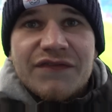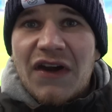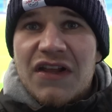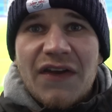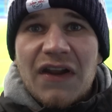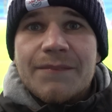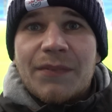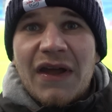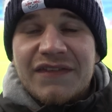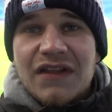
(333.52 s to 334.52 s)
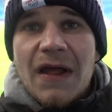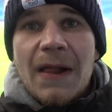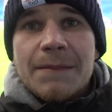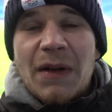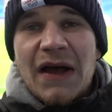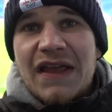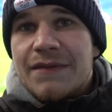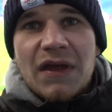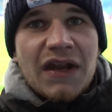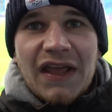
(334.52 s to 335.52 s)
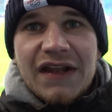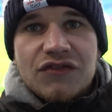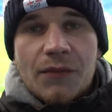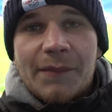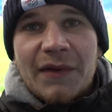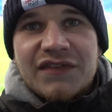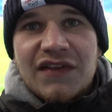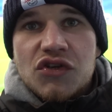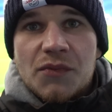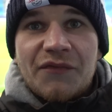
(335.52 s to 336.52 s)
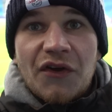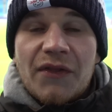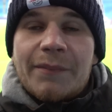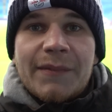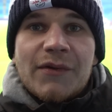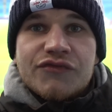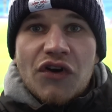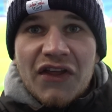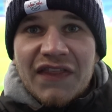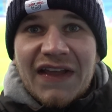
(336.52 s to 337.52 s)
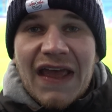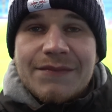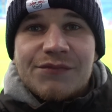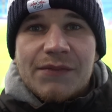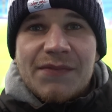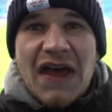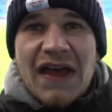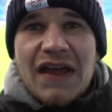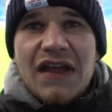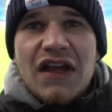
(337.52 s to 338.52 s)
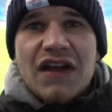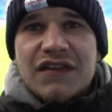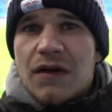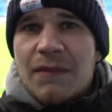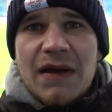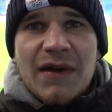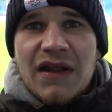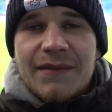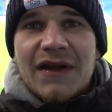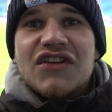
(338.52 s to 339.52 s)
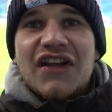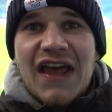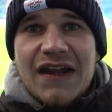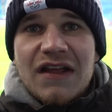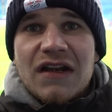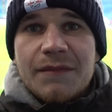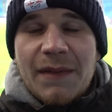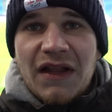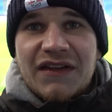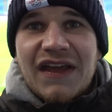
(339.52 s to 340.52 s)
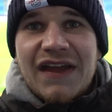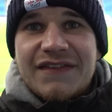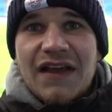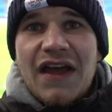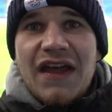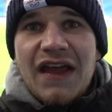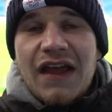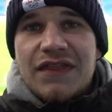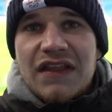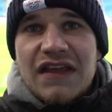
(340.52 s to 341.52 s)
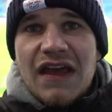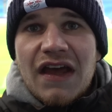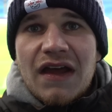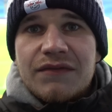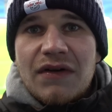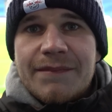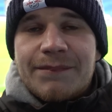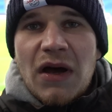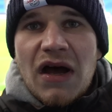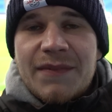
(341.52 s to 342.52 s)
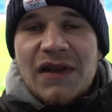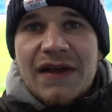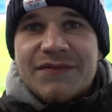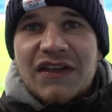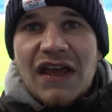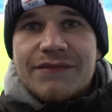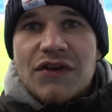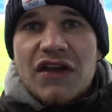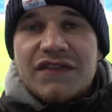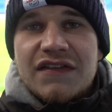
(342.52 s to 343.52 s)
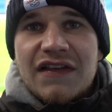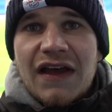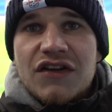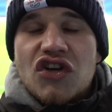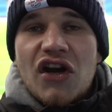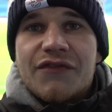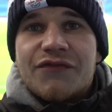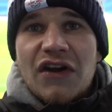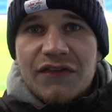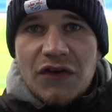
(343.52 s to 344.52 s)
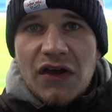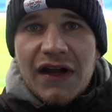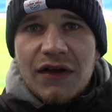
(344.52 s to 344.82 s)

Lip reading: Very, very impressed by him. And again, dropping back to central midfield and pretty much running the game from there. So my man of the match, again, Nabil Keita in the RB Leipzig game versus Eintracht Frankfurt.